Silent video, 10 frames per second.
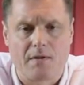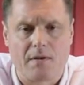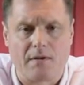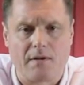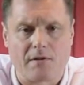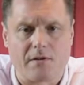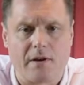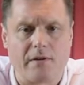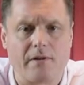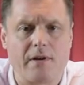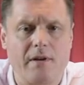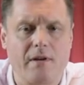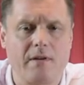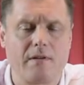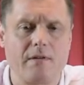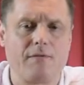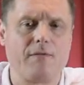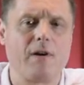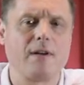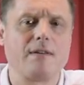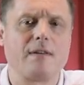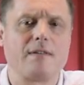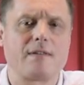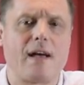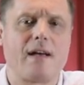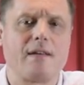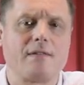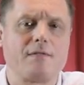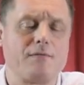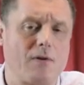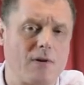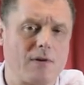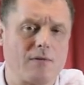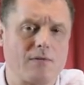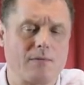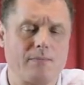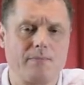The dictionary defined it as follows.